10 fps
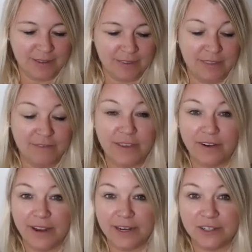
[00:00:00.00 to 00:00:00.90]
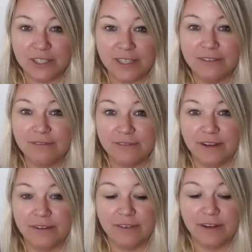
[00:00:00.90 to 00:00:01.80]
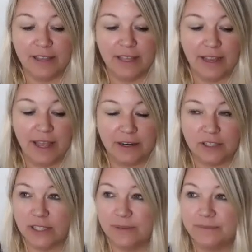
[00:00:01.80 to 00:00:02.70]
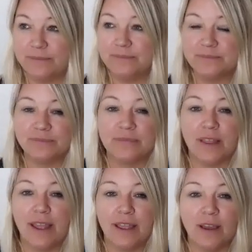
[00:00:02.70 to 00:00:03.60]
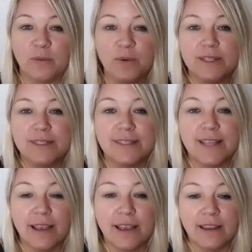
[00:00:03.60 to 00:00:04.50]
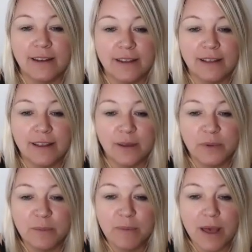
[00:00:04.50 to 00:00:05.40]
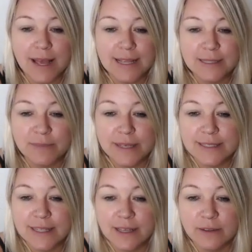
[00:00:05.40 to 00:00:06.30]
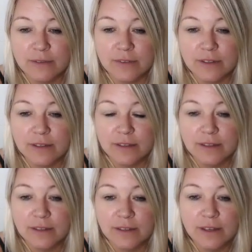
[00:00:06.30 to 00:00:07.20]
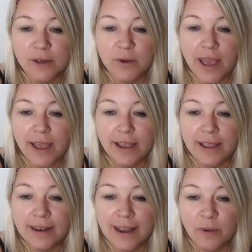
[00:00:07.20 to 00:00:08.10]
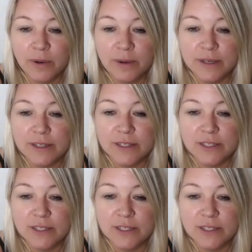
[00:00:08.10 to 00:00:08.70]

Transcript: The fairy energy, very, very light energy. Hang on one second. I'll pause myself. Okay, and now what I'm going to...